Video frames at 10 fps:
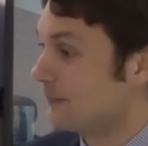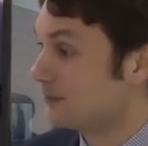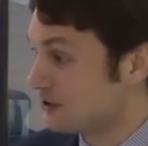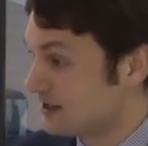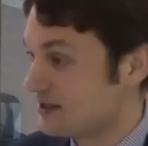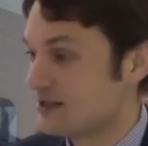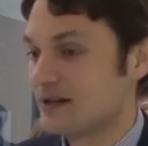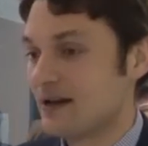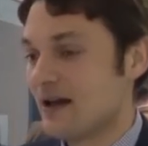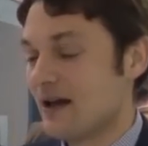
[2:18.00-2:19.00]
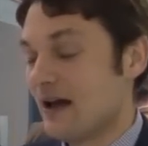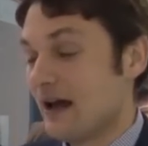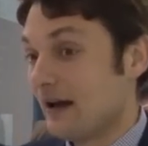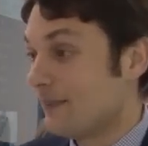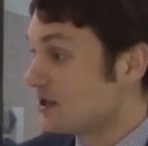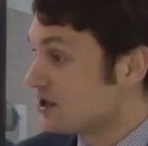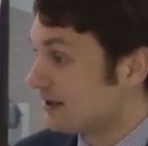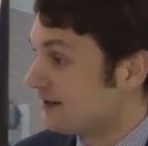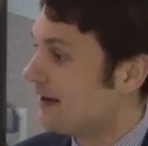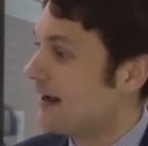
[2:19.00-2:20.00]
process.
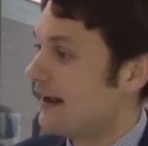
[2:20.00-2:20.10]
Imagine